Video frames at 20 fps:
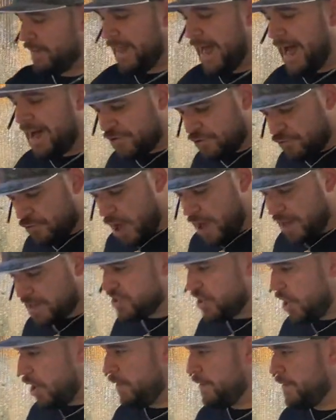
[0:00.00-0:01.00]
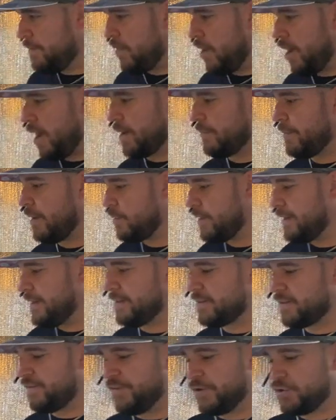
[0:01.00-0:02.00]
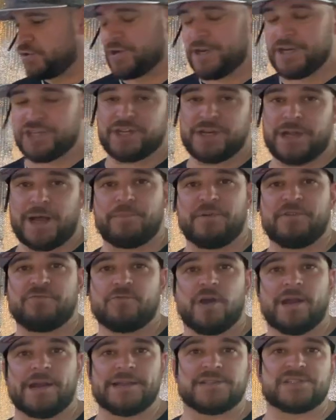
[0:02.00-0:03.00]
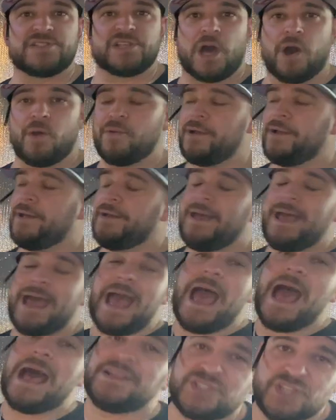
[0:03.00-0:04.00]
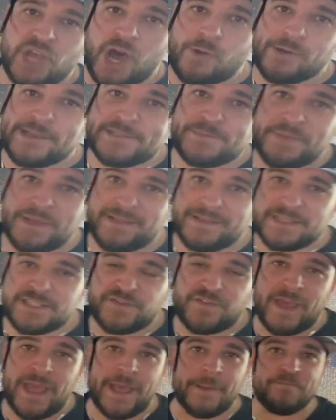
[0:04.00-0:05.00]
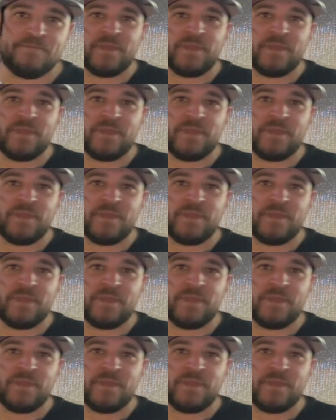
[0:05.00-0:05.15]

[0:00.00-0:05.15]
lava rocks all in the bottom and we're gonna get the filtration up and running. So, as always, Billings fam,